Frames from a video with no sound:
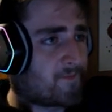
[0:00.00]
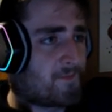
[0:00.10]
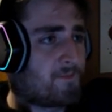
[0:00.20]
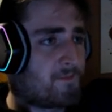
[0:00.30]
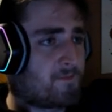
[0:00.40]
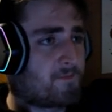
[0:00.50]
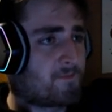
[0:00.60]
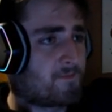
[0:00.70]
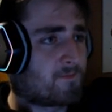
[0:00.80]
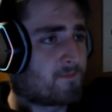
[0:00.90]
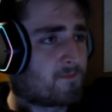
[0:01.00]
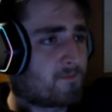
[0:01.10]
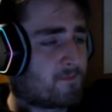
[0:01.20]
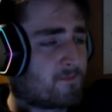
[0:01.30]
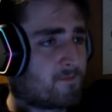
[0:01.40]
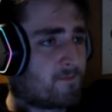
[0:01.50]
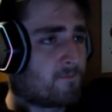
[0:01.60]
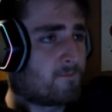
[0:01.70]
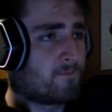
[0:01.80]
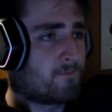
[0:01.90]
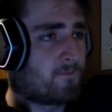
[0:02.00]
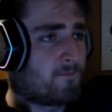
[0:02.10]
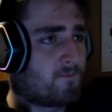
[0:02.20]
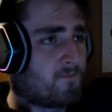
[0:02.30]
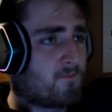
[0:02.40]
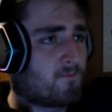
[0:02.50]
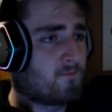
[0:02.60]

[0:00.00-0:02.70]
Nobody speaks.